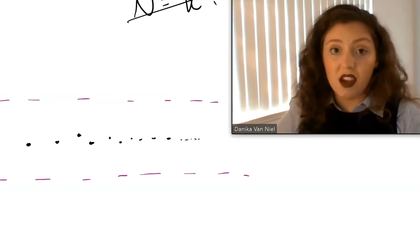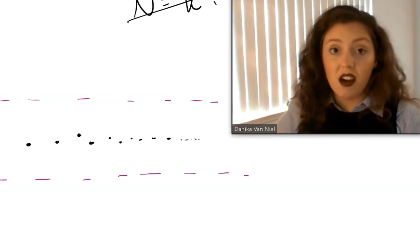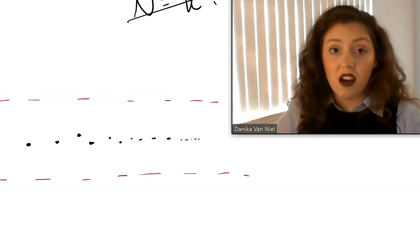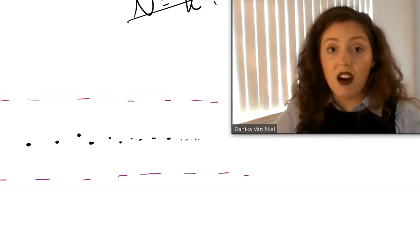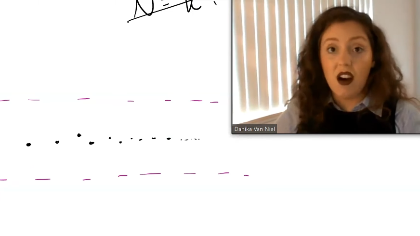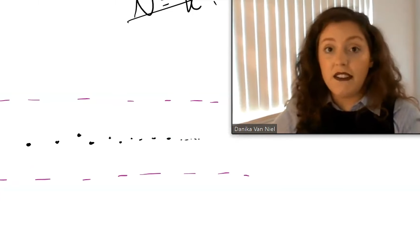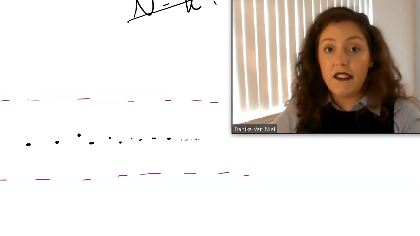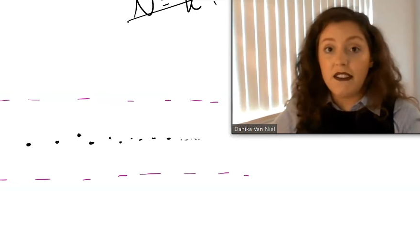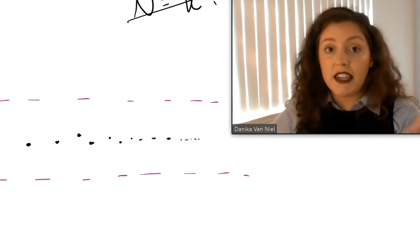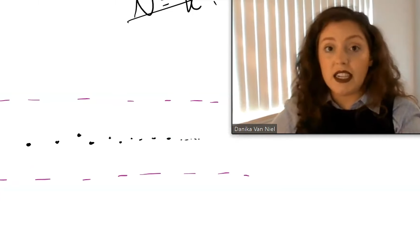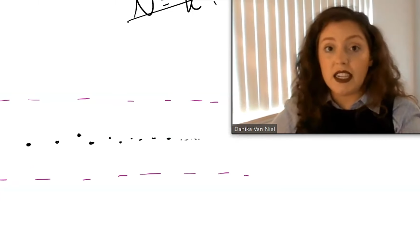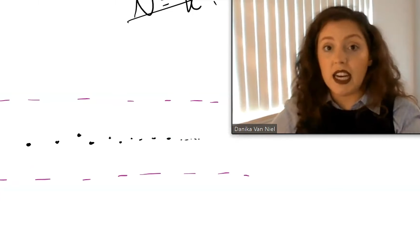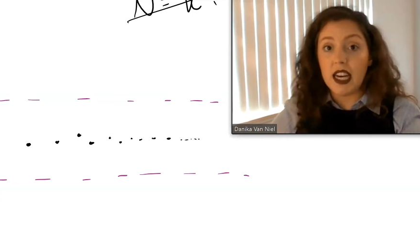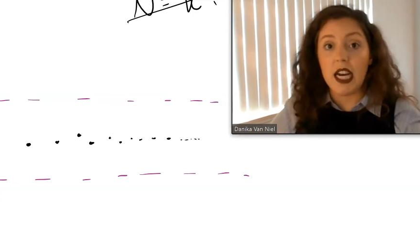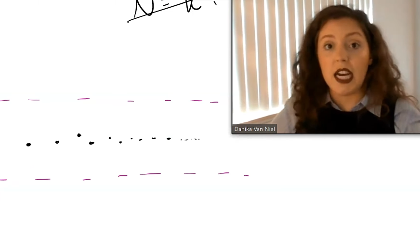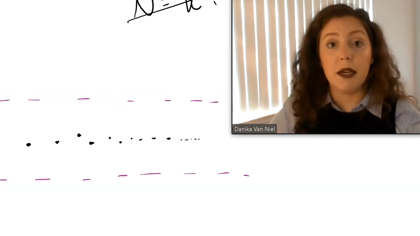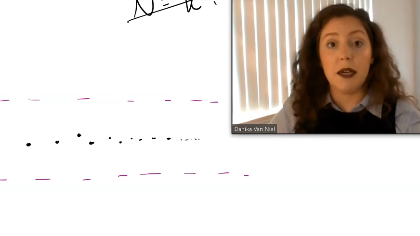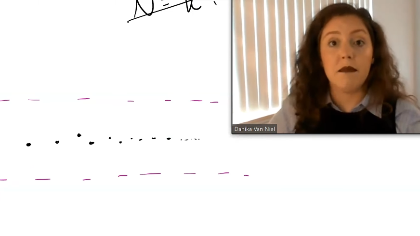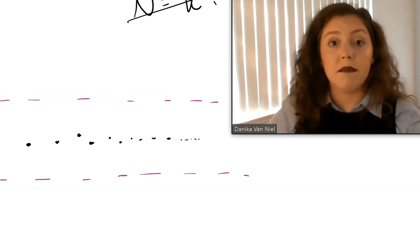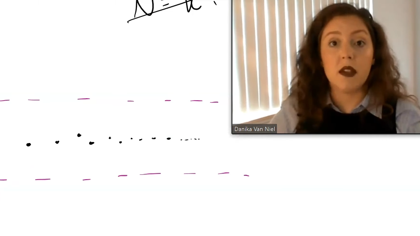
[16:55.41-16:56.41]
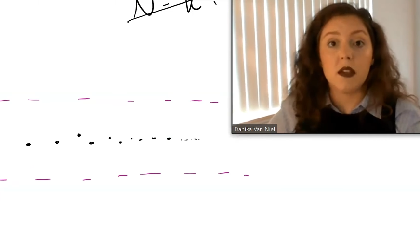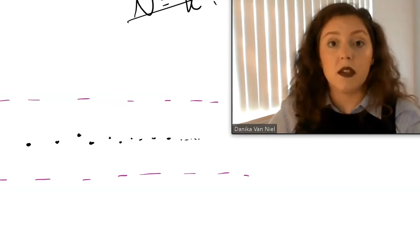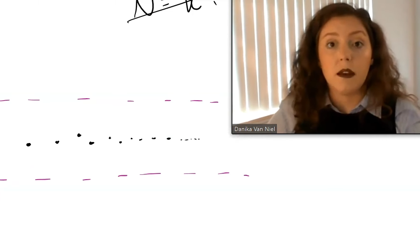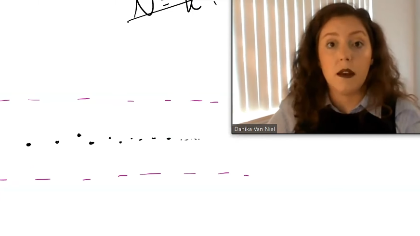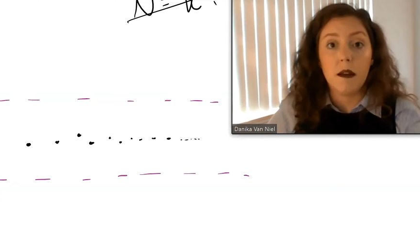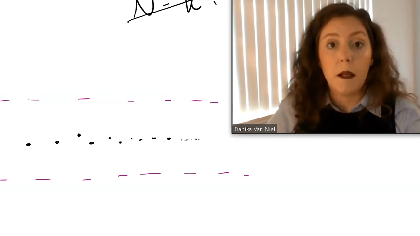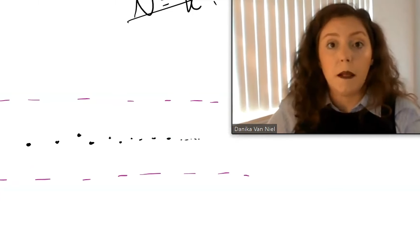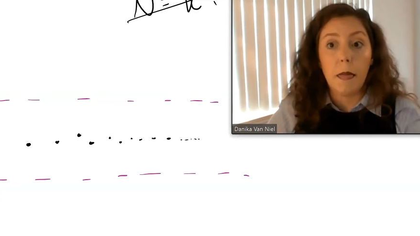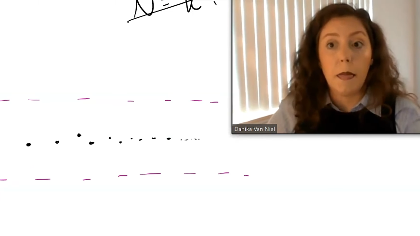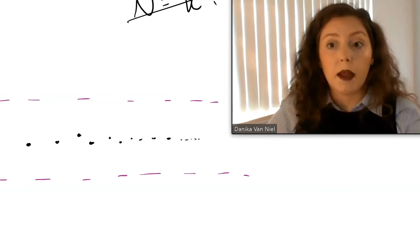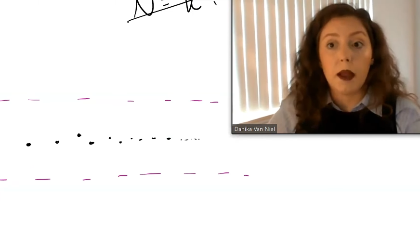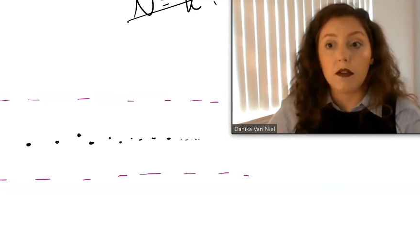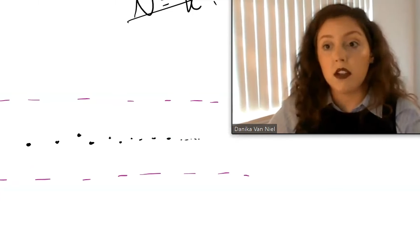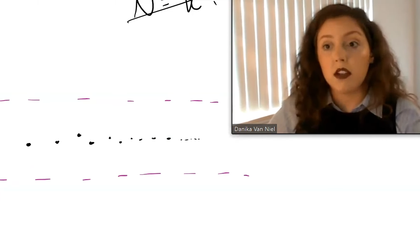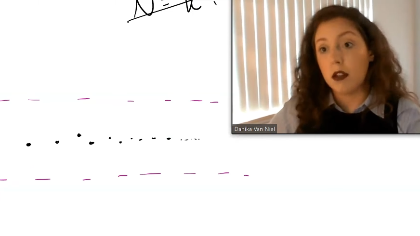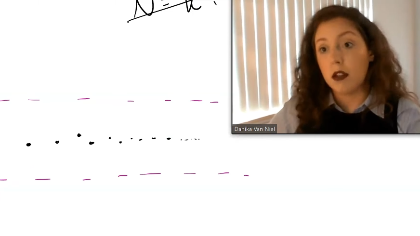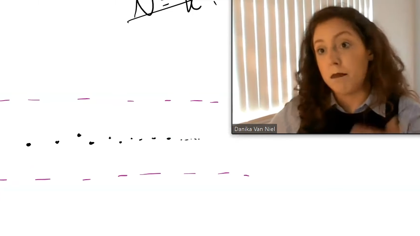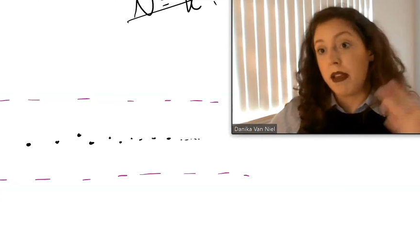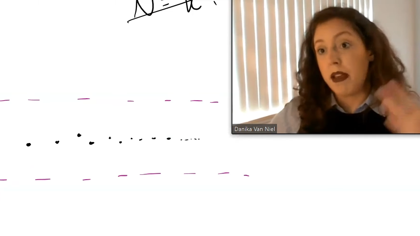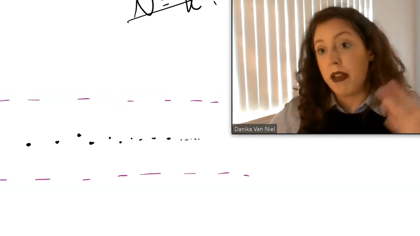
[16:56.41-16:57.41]
oftentimes we're
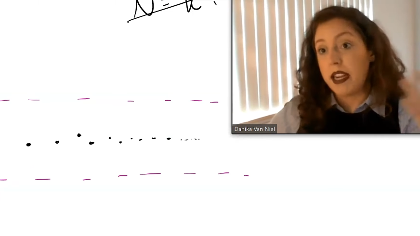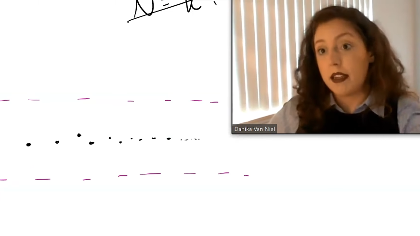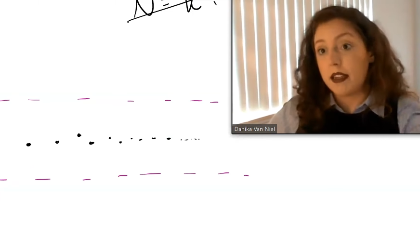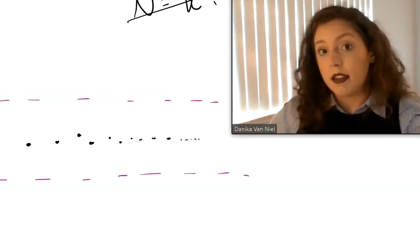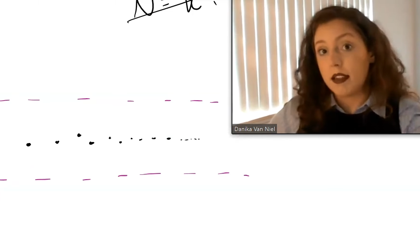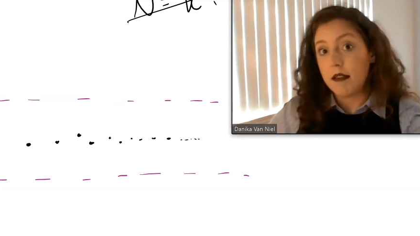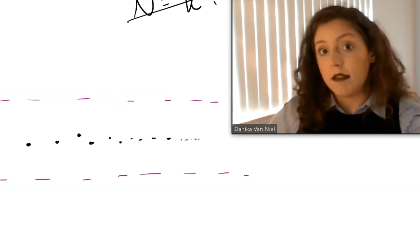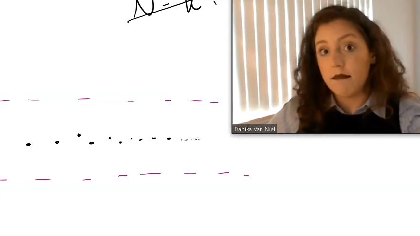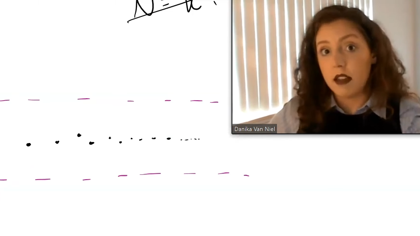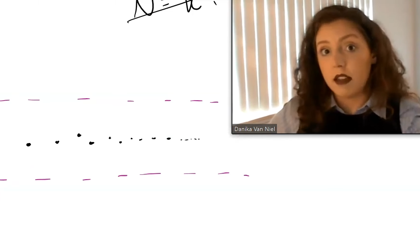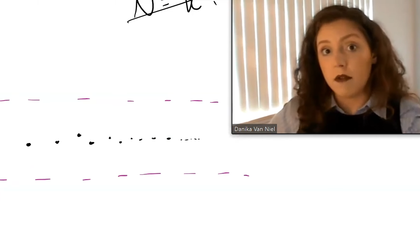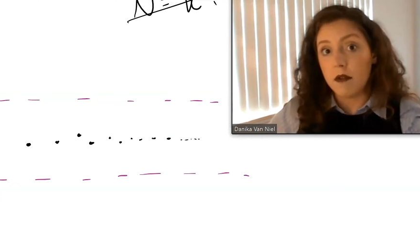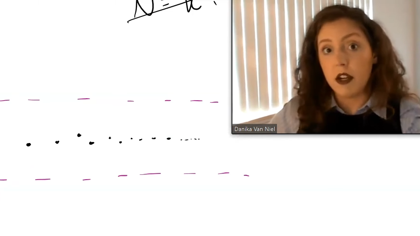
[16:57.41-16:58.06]
just picking something.